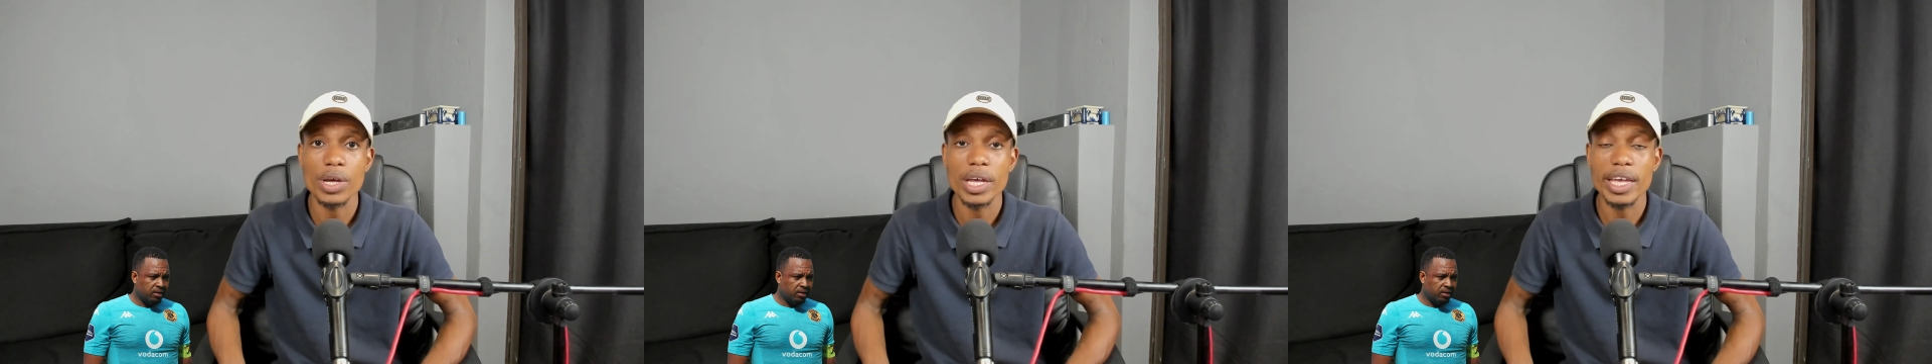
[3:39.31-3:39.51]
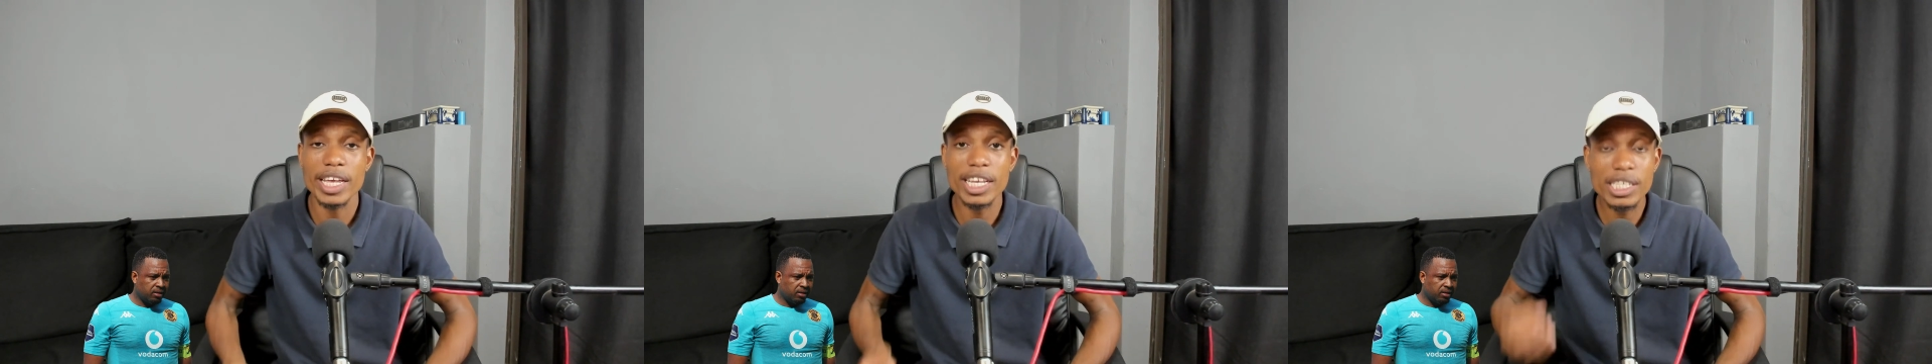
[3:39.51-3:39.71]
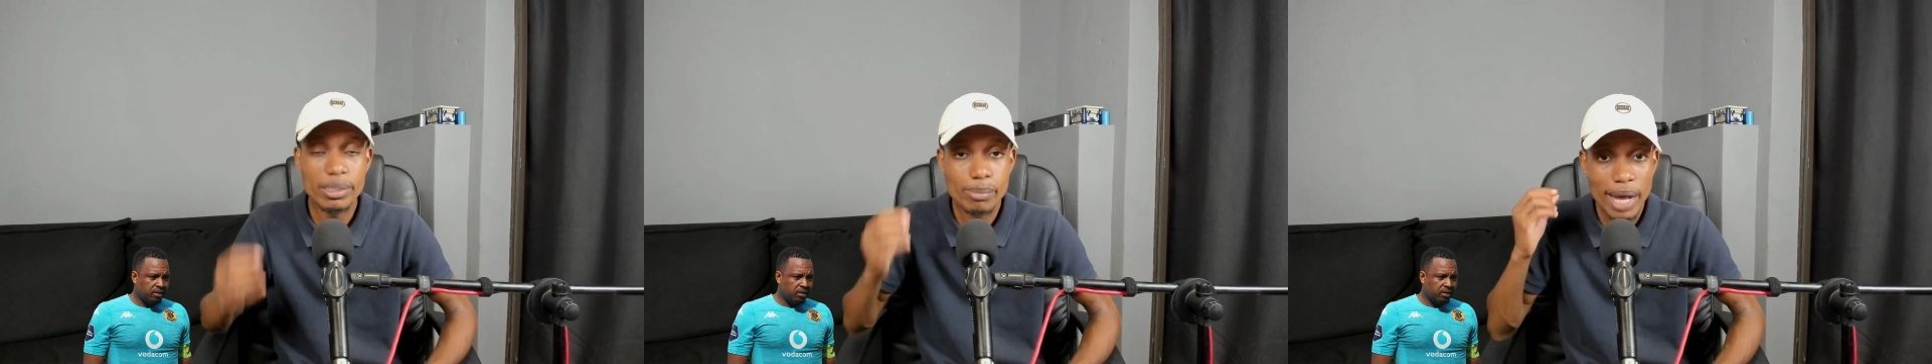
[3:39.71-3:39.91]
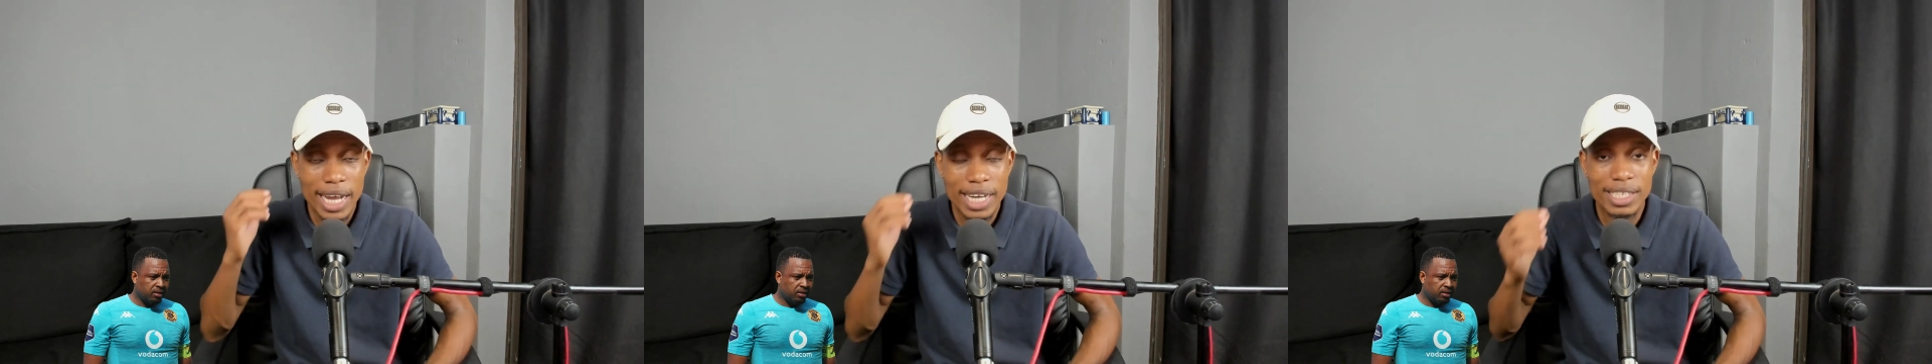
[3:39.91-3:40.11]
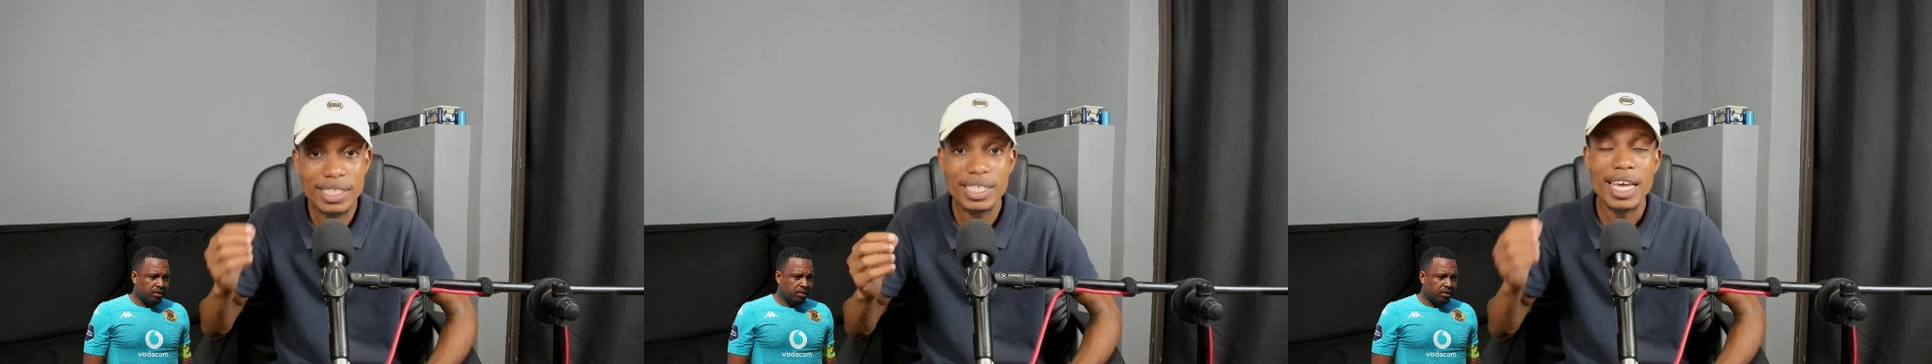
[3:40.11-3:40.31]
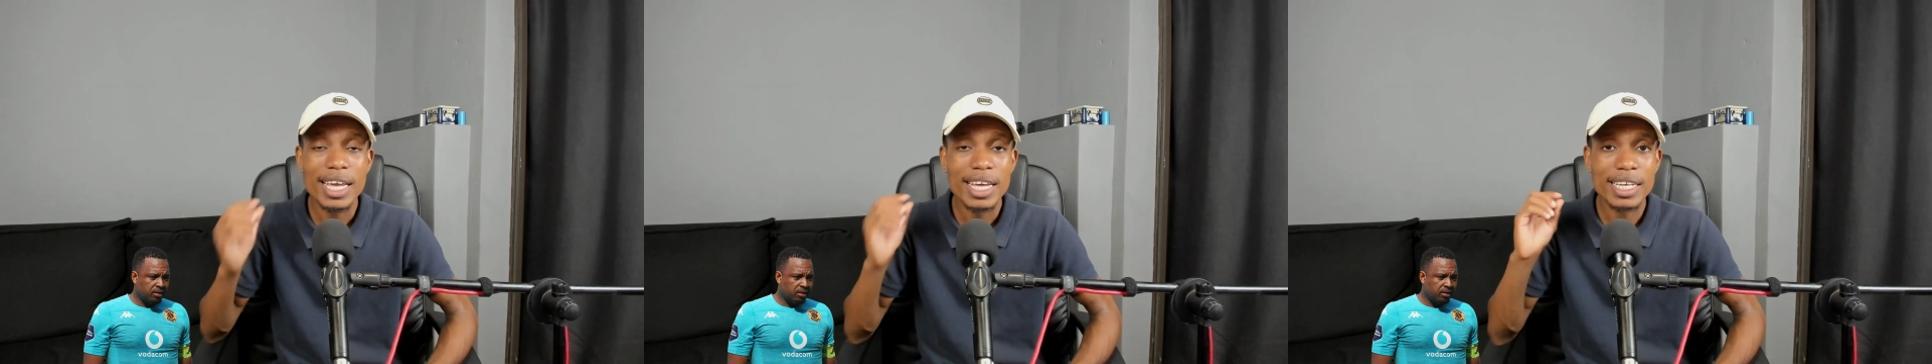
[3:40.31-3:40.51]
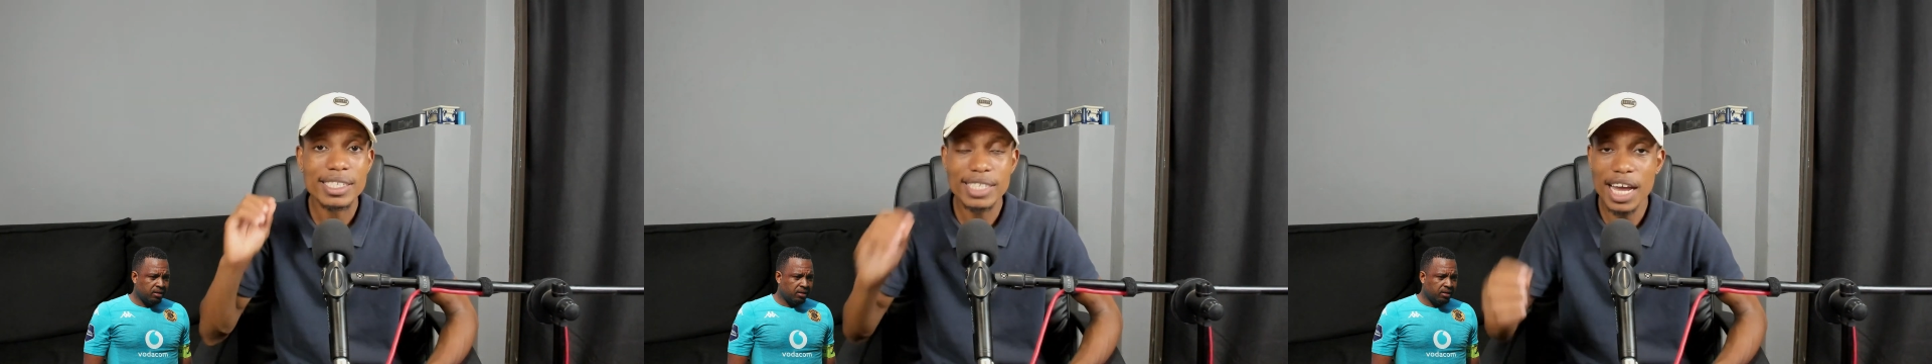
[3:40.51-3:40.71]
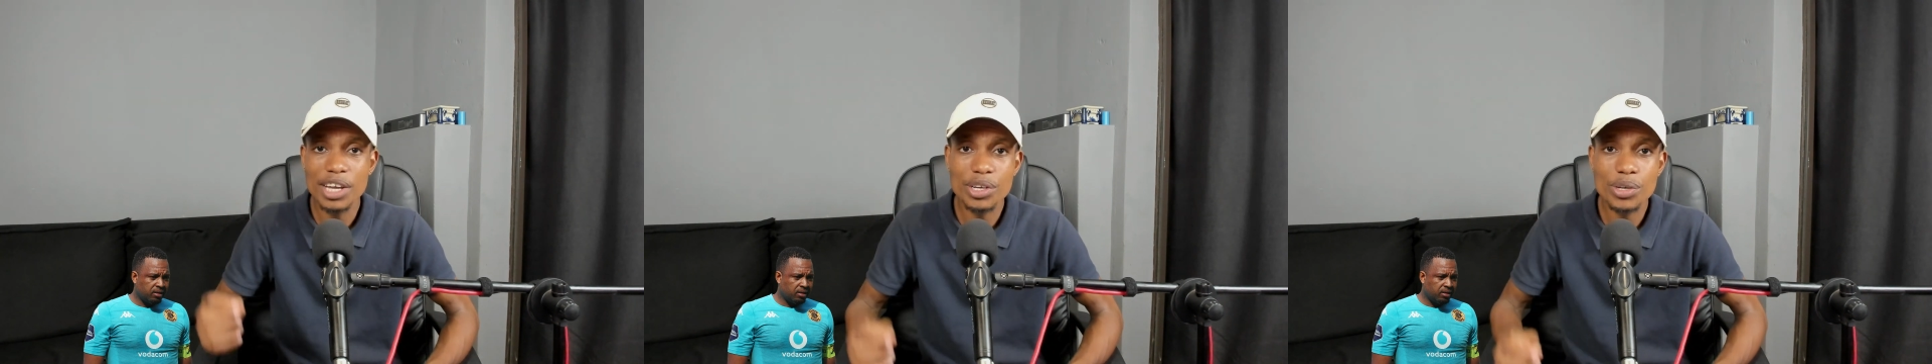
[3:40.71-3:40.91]
His mind is
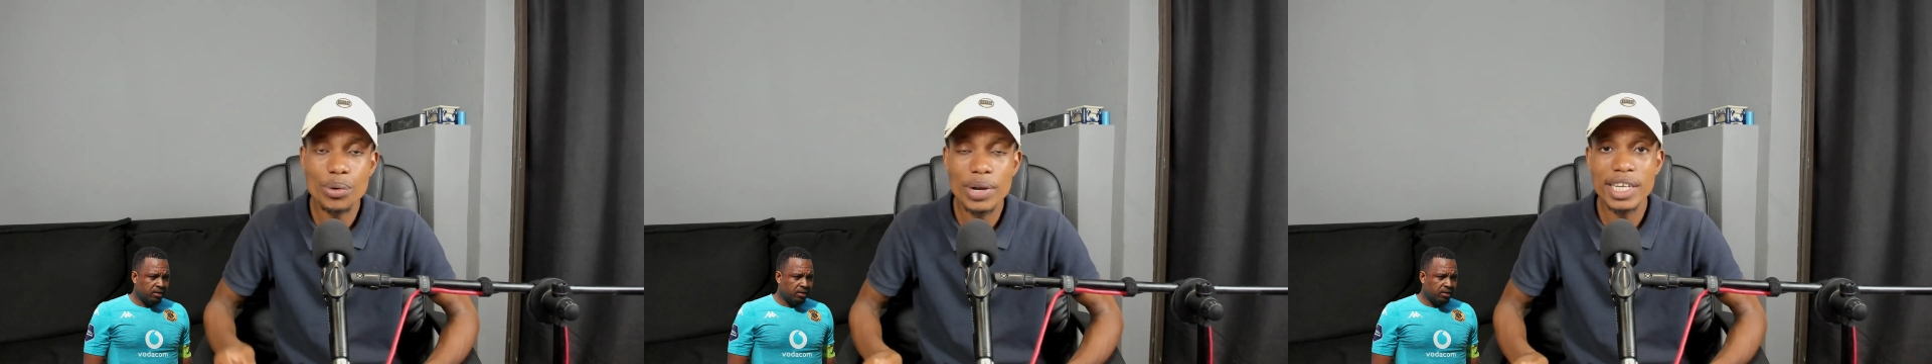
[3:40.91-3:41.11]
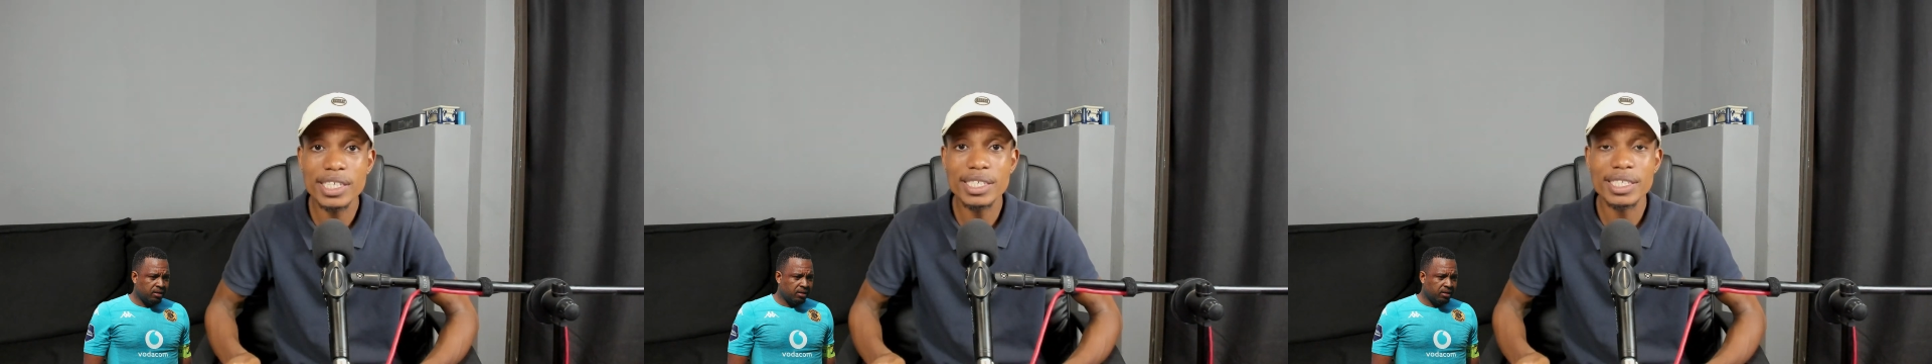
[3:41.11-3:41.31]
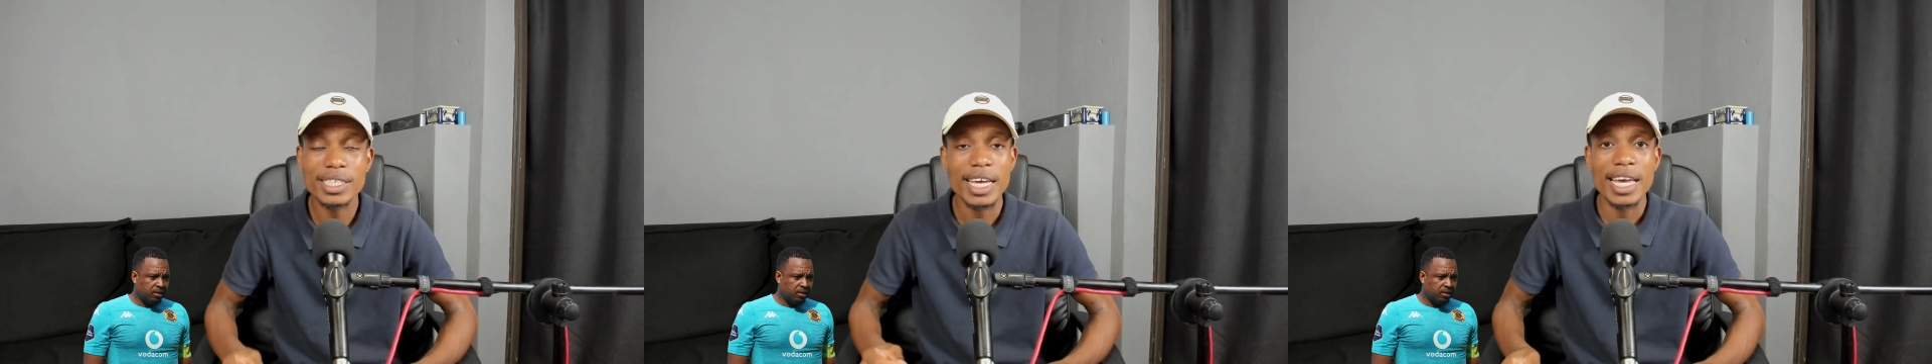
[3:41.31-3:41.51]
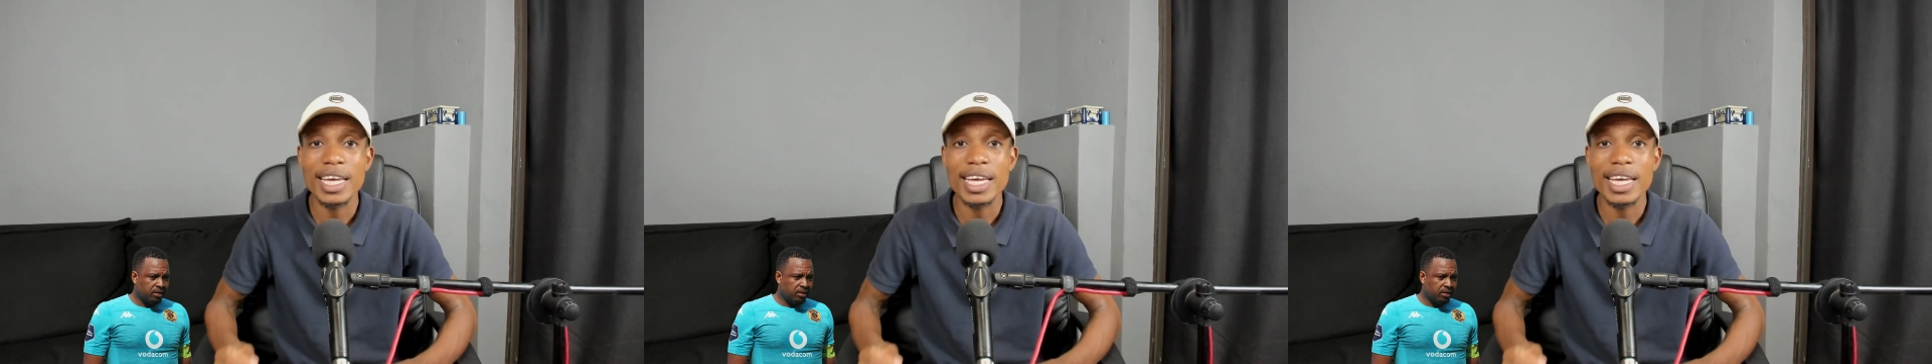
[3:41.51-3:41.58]
accurate,